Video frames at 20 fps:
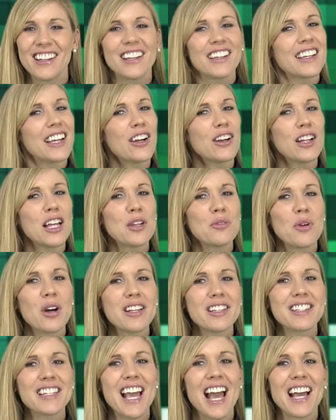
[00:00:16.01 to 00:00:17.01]
Caroline
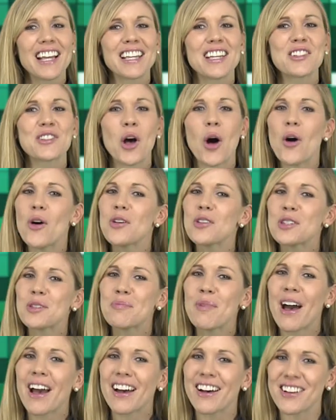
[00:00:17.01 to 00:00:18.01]
Wozniacki is all
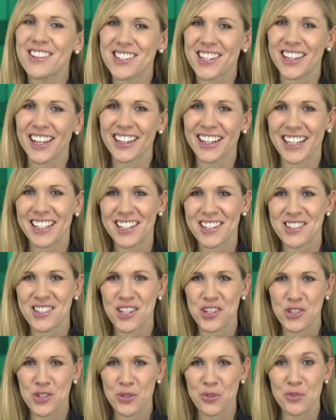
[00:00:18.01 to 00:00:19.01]
smiles in the latest
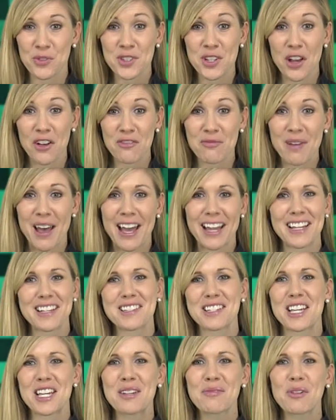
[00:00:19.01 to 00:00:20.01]
issue of Self
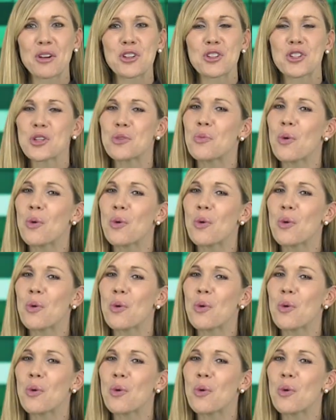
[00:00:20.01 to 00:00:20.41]
magazine, where she